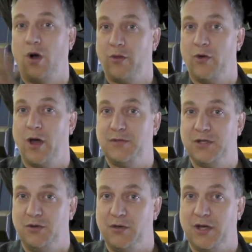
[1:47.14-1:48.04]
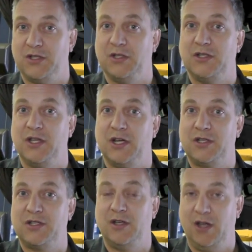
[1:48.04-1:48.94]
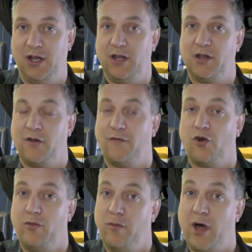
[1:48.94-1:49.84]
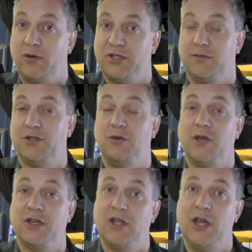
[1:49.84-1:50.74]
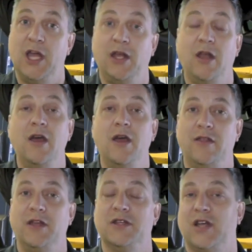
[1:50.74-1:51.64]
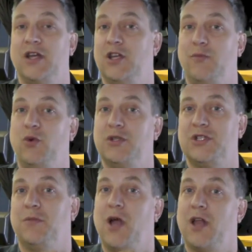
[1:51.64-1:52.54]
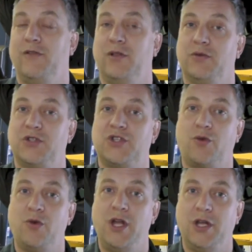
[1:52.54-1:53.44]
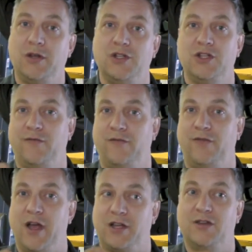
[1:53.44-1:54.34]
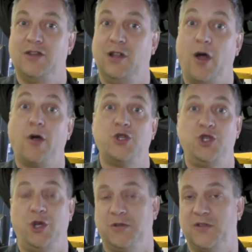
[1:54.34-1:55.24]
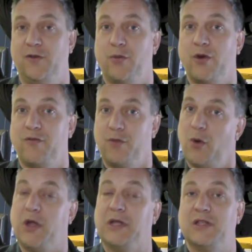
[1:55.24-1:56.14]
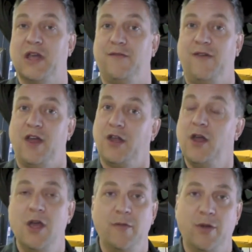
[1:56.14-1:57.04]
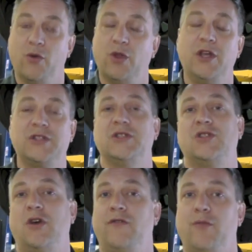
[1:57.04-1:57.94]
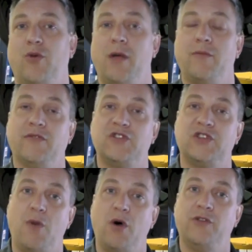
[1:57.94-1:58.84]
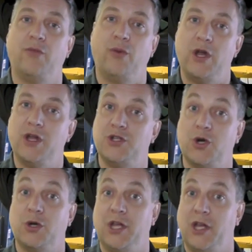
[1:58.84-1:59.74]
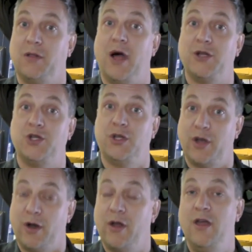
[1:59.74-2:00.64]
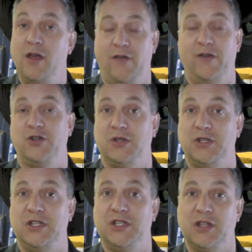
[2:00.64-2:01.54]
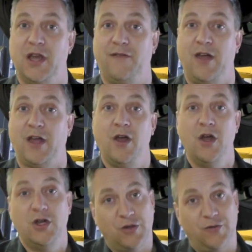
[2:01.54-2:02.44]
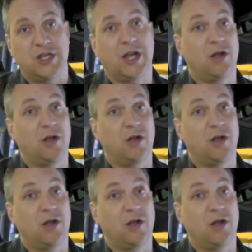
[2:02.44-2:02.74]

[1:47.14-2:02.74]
all the way up to 2006, and then the convertible models up to 2008, they decided to put some kind of a little screen to deflect large chunks of debris from going into that fan. But it really doesn't solve the problem of small debris and dirt getting lodged in there and eventually seizing that fan. So if you take